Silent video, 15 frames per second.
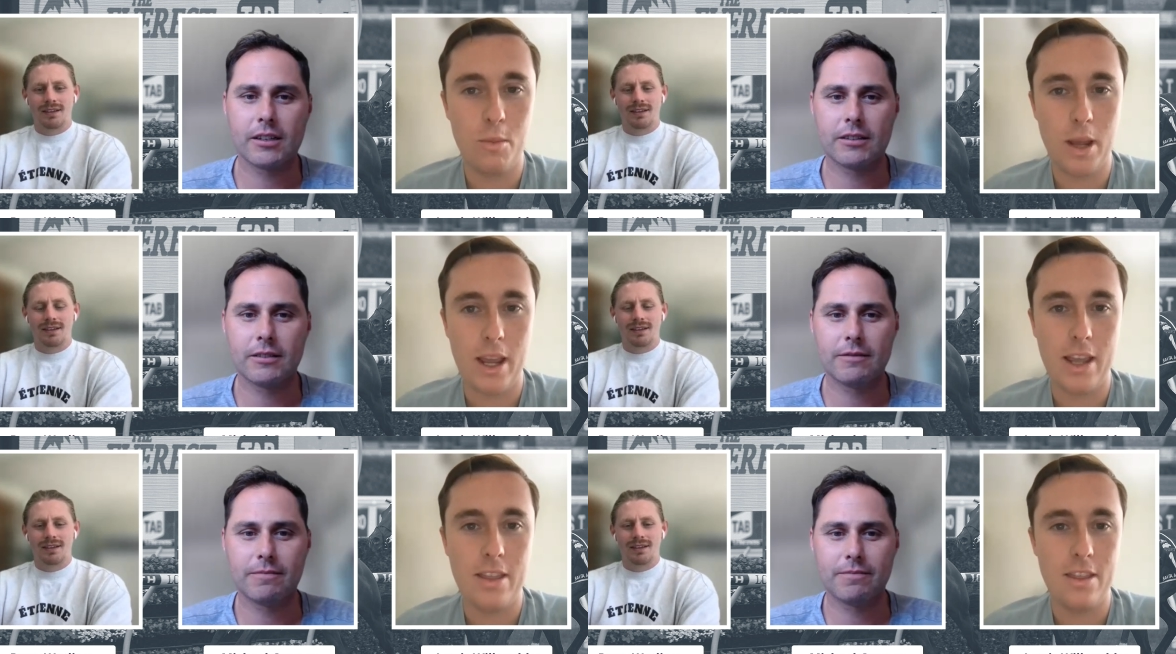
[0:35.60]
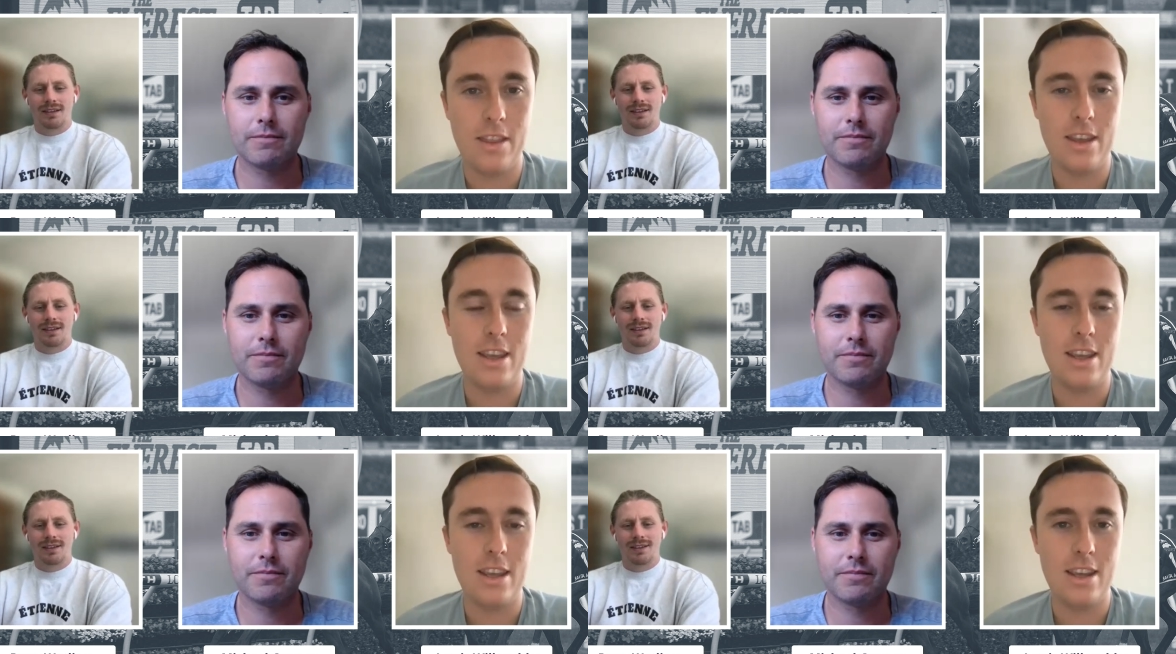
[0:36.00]
Speaker 1: and
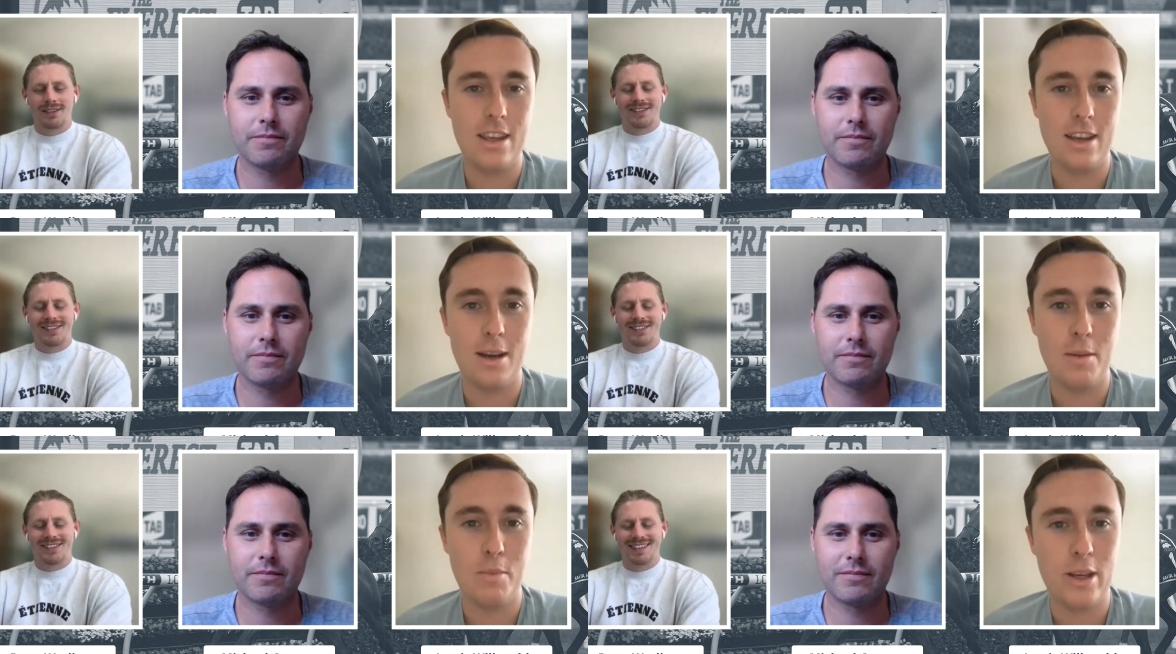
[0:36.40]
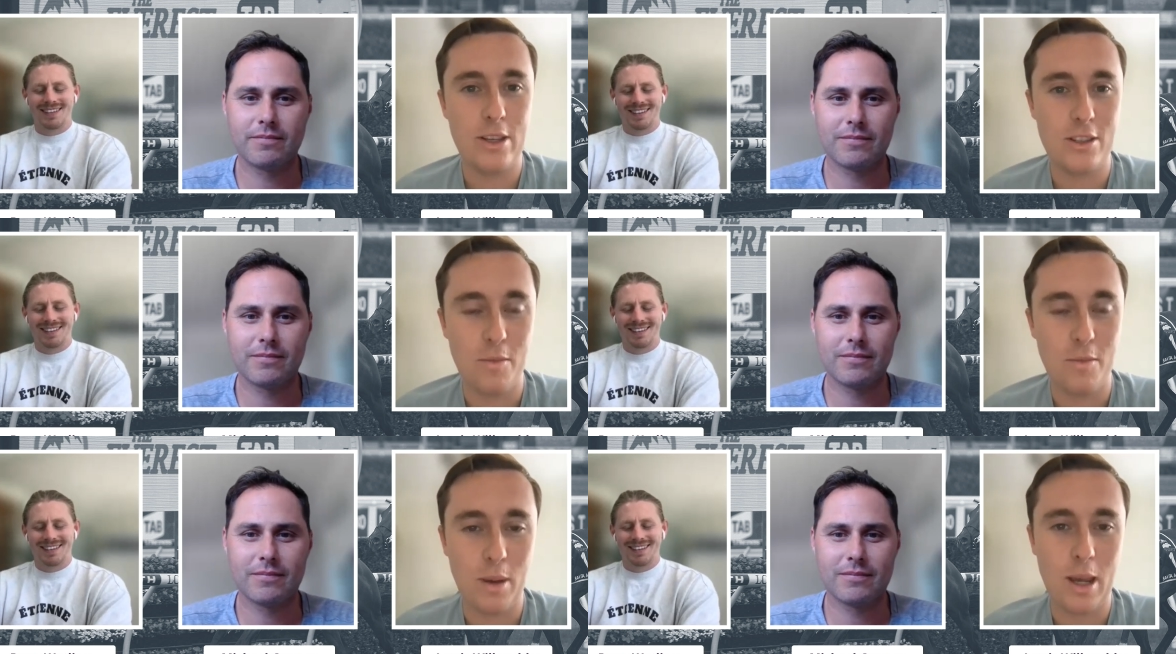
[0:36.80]
the uh,
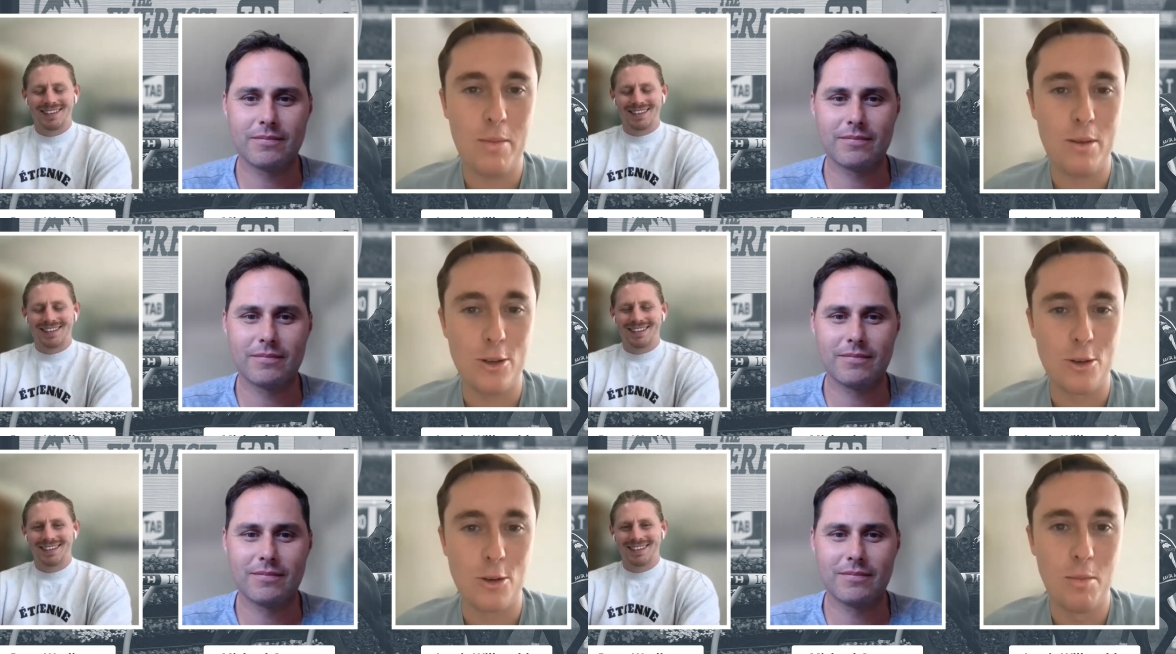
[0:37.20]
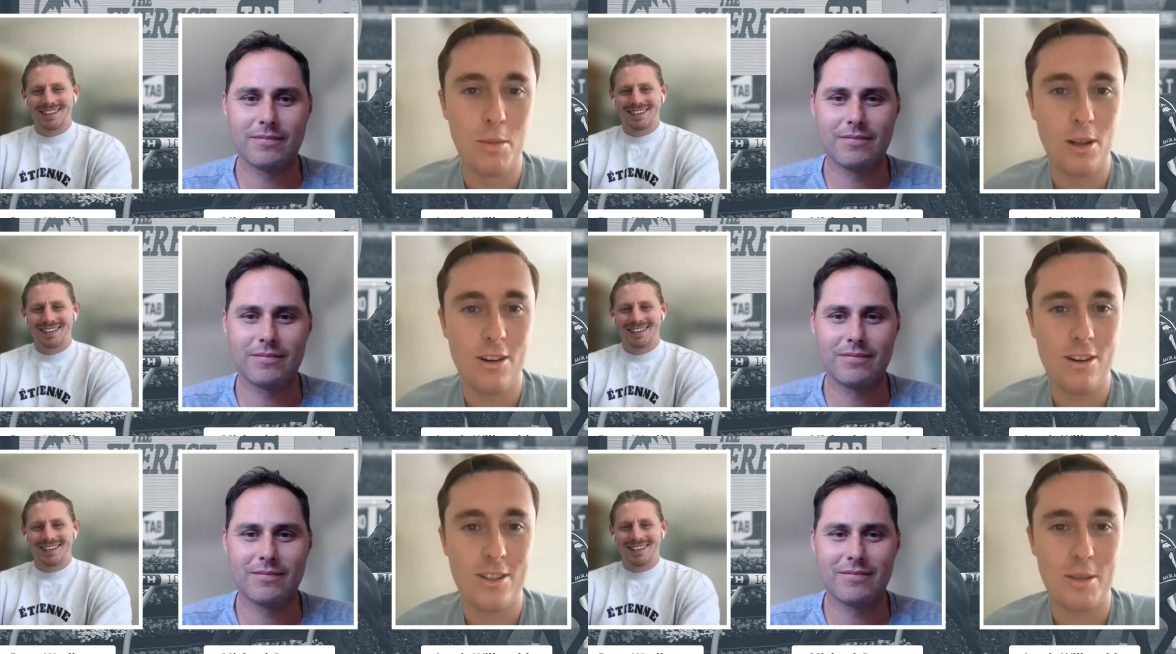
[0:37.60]
piece of paper
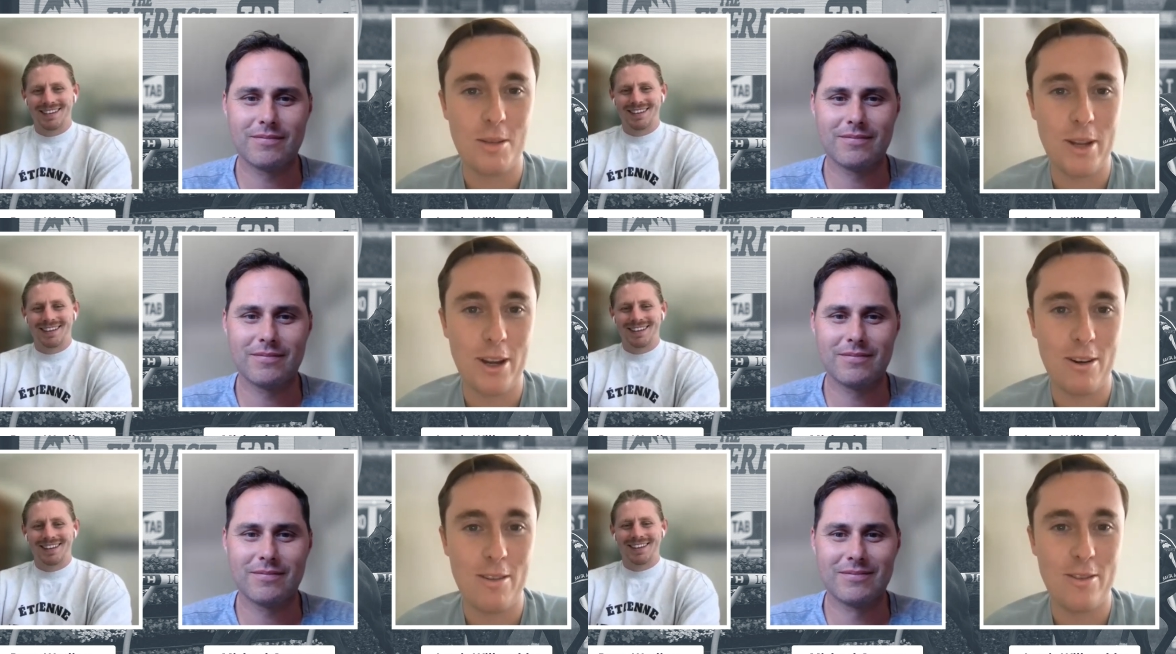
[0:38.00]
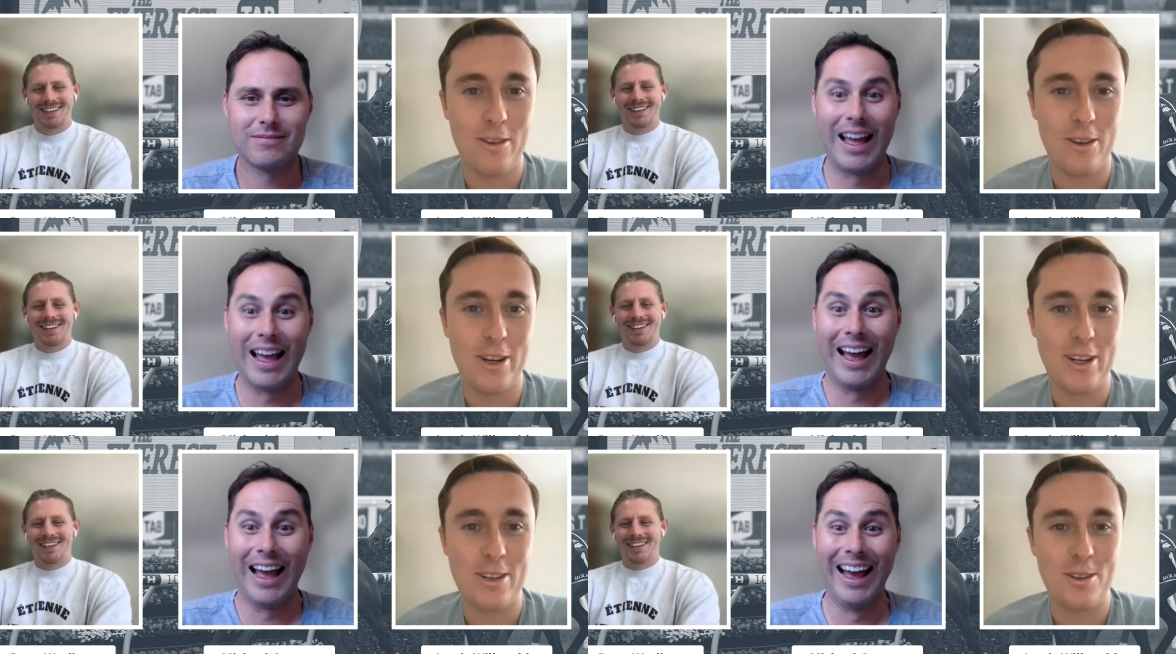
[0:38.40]
dribbler, as I'm now
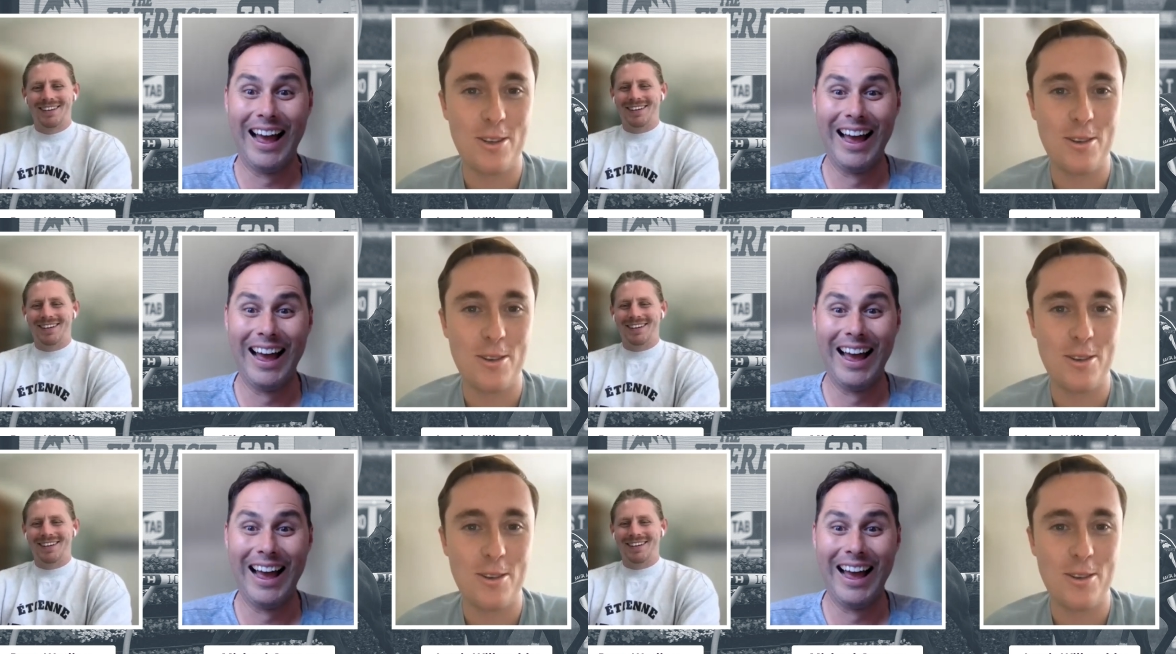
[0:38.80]
referring to